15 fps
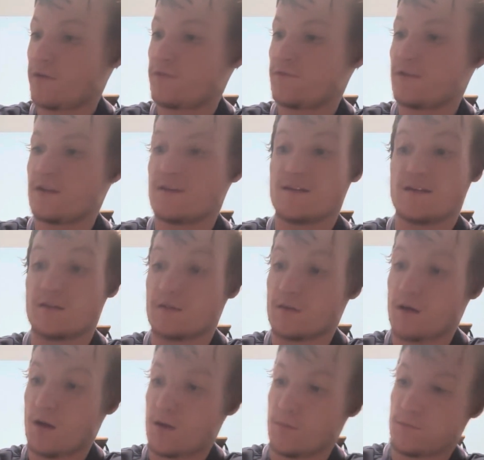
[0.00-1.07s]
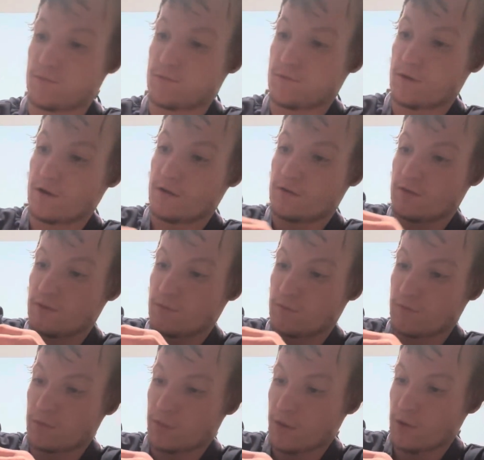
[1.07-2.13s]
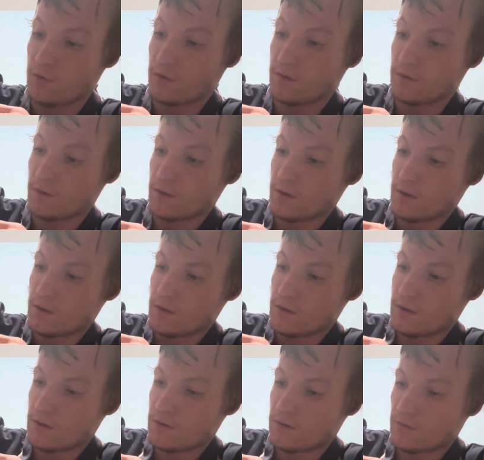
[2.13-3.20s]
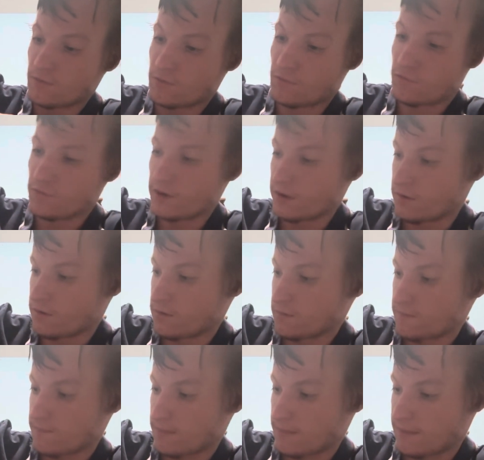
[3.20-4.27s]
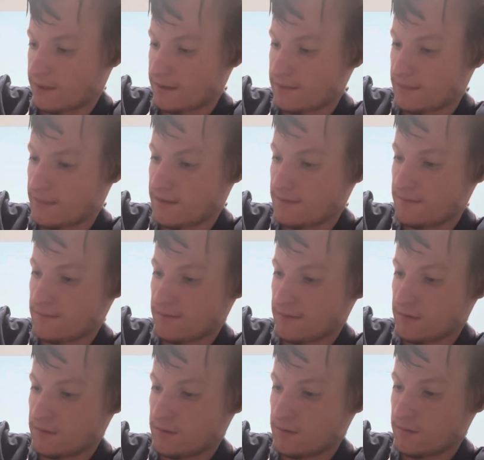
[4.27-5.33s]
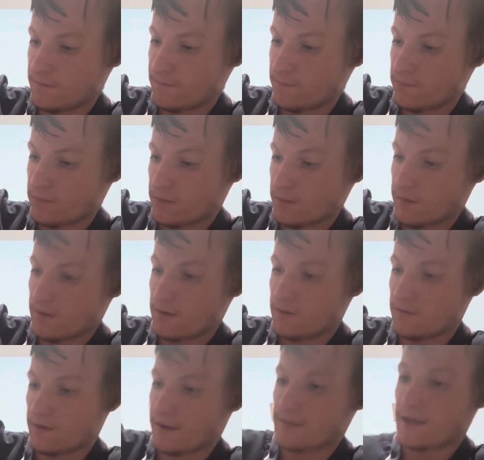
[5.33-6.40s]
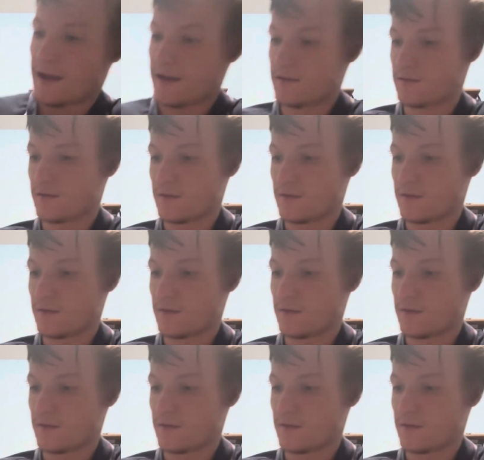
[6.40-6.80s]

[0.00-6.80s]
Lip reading: fit in up front. You will load it to the rear like this, like that.